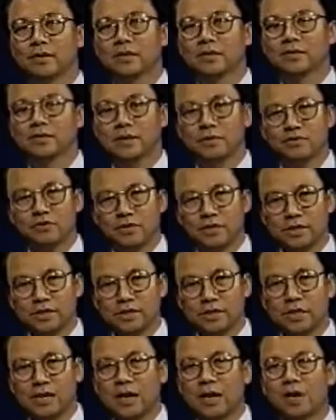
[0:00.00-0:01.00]

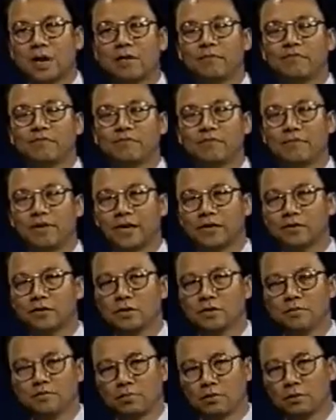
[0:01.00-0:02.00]
subjects that are of vital
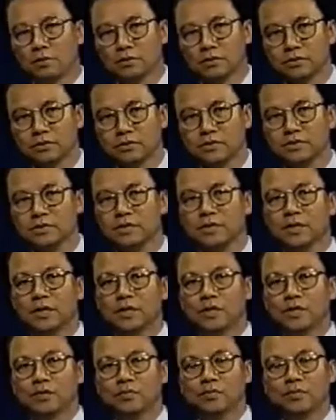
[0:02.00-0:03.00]
importance
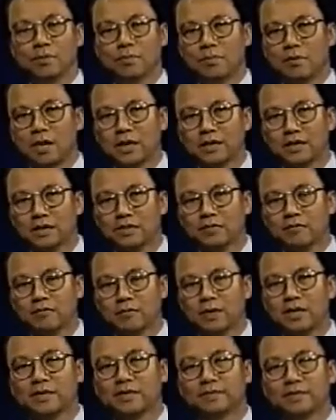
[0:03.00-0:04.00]
to the practice of
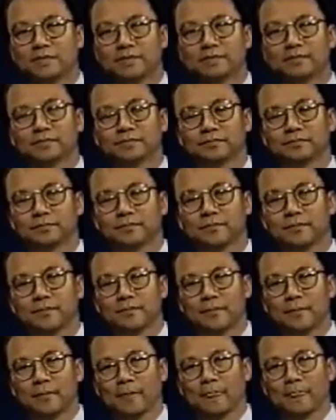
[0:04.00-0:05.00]
medicine.
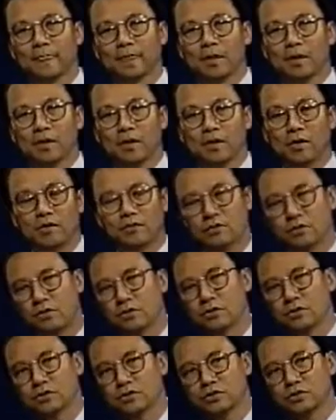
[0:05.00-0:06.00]
Of
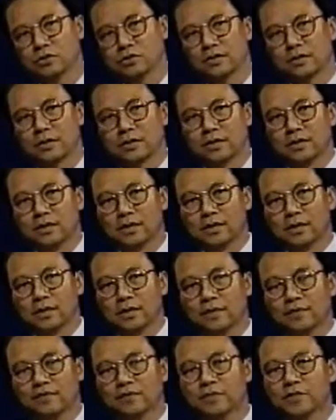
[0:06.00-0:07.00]
course,
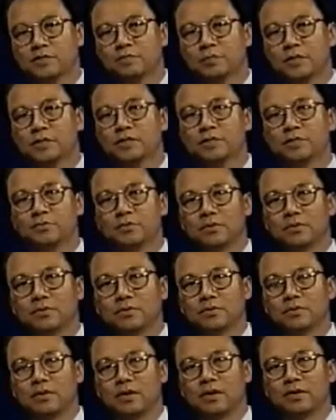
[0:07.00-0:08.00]
the first
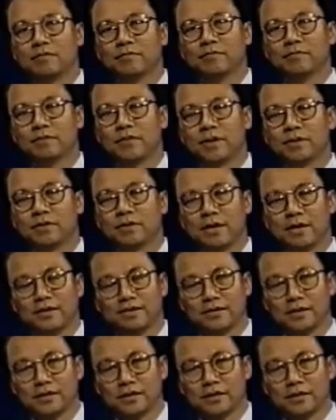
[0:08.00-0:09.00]
principles of medical
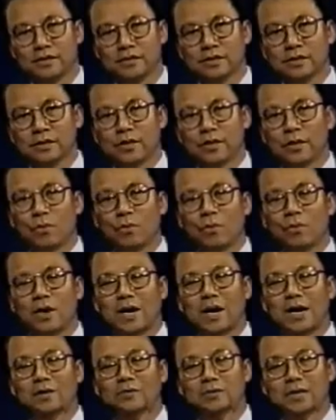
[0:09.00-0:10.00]
ethics were
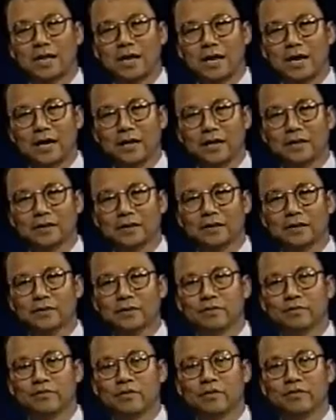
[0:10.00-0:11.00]
outlined
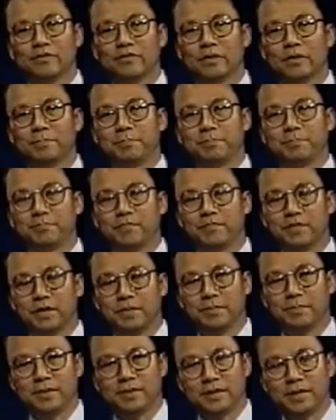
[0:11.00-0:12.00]
from the
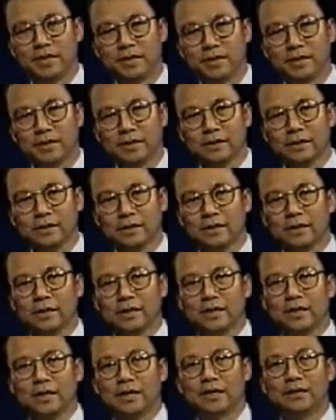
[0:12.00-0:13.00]
very beginning
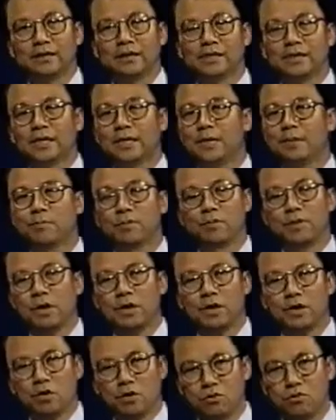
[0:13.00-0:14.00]
in the
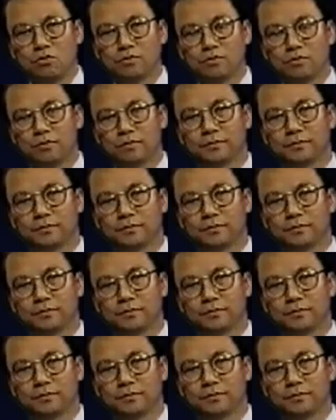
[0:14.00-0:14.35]
Hippocratic Oath.